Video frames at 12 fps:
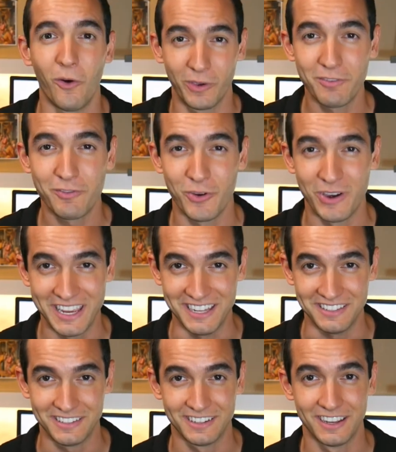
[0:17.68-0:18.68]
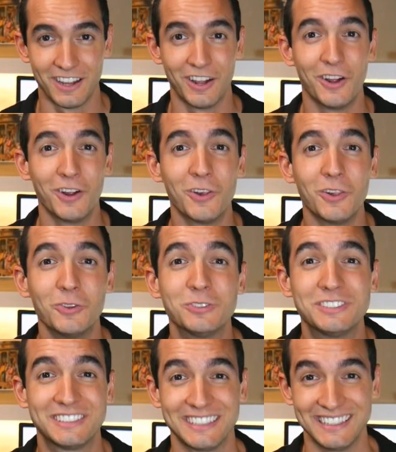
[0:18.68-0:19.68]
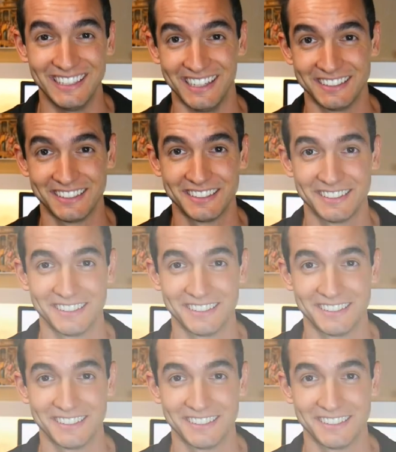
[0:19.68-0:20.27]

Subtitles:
I'll give you a hint. Lucinda.